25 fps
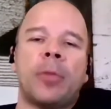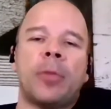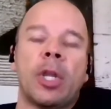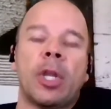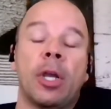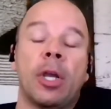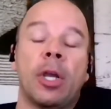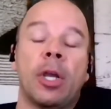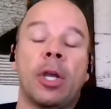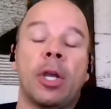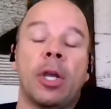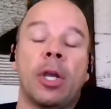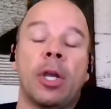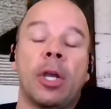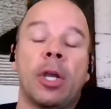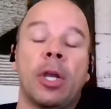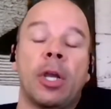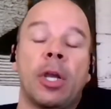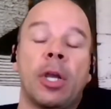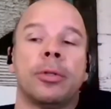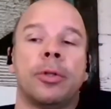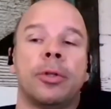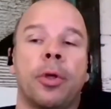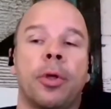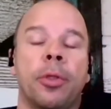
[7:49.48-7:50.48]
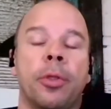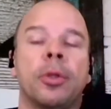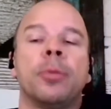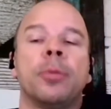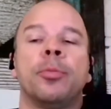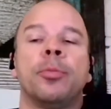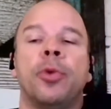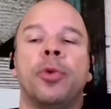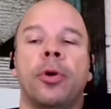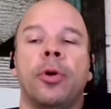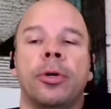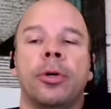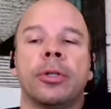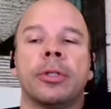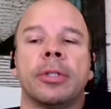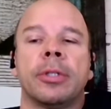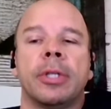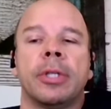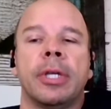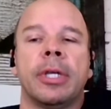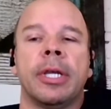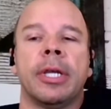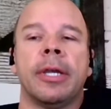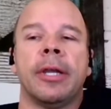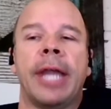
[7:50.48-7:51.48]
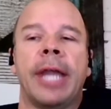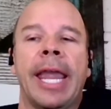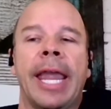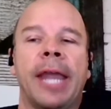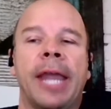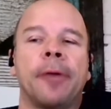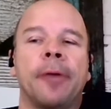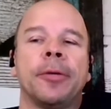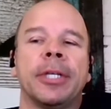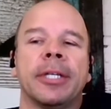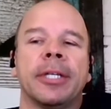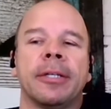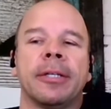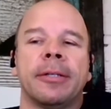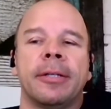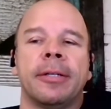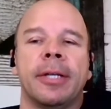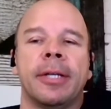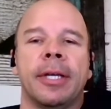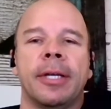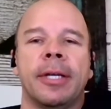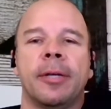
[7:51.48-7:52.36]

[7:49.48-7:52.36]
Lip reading: Another important area